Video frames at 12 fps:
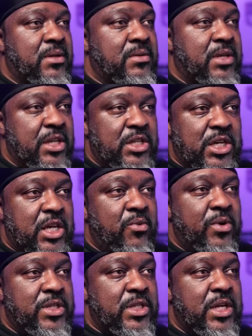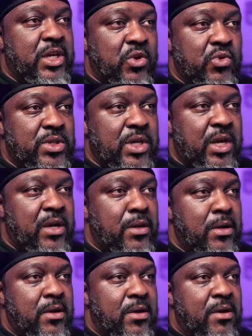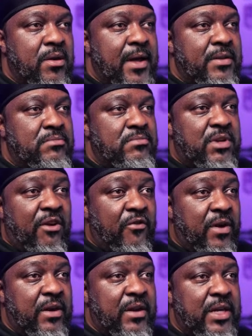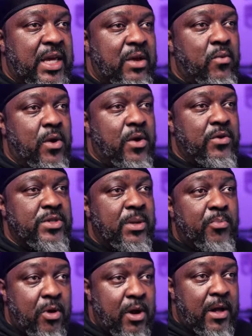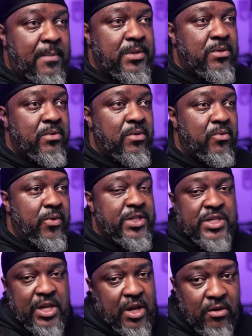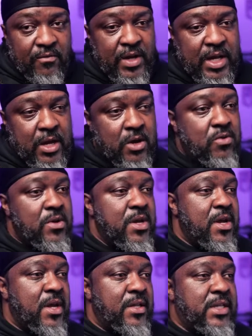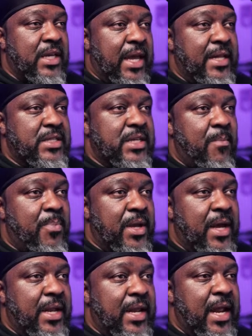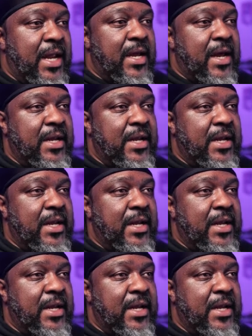continuously using different keywords and prompts, which is another video, to get something I need.